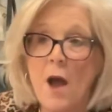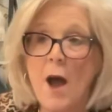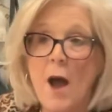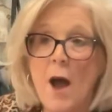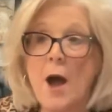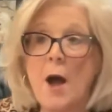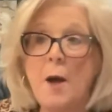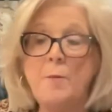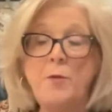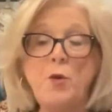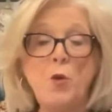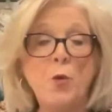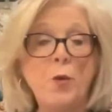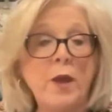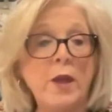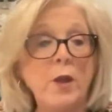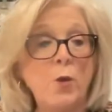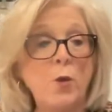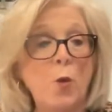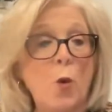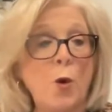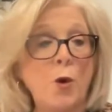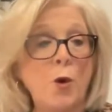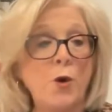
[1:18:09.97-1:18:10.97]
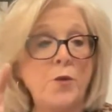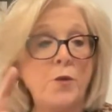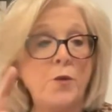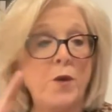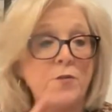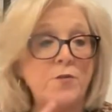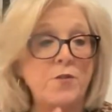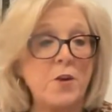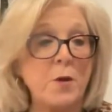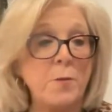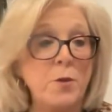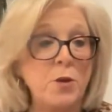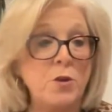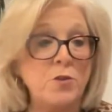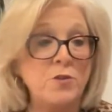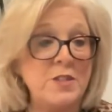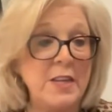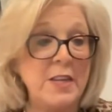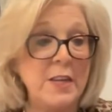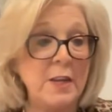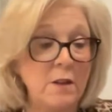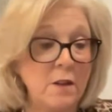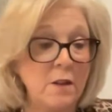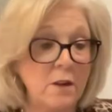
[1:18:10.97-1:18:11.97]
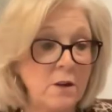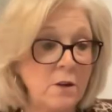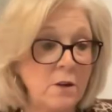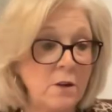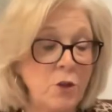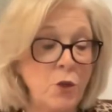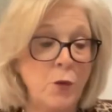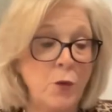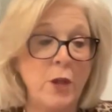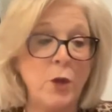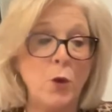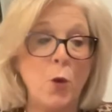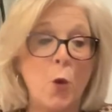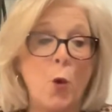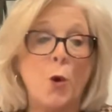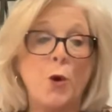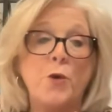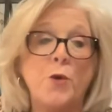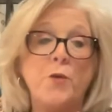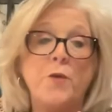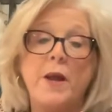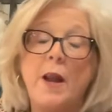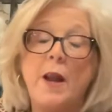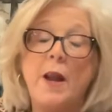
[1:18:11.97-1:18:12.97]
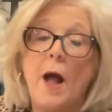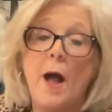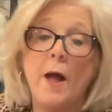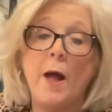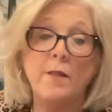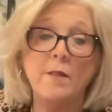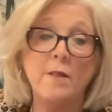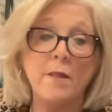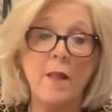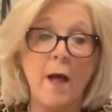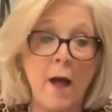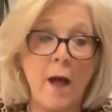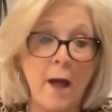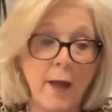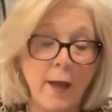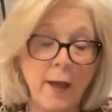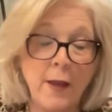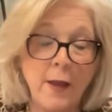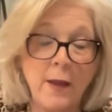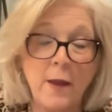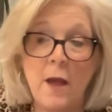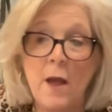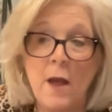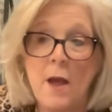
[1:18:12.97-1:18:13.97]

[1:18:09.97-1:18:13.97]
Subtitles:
You can order it from your dealer. You can order it online.